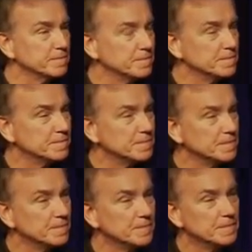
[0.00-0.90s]

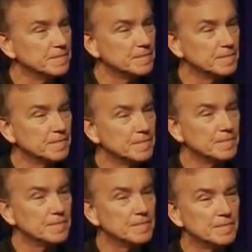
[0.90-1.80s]

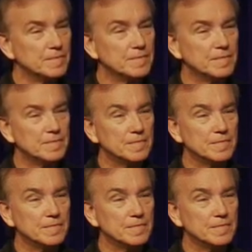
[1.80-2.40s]
(no one is talking)